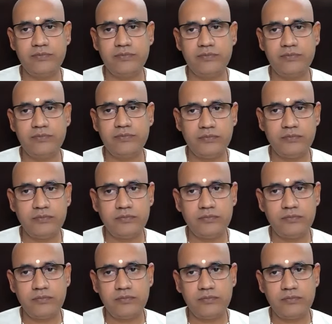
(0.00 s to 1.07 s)

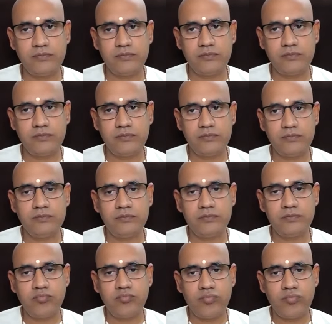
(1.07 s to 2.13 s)

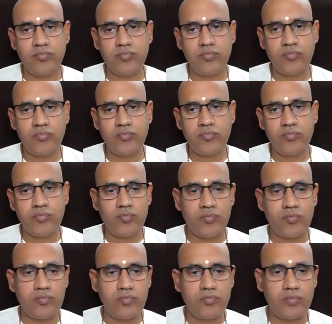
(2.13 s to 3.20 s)

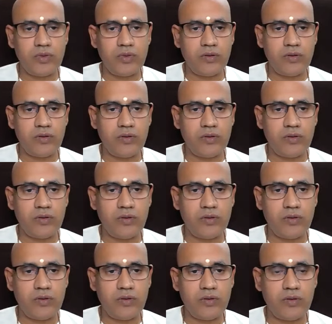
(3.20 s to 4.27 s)
(silence)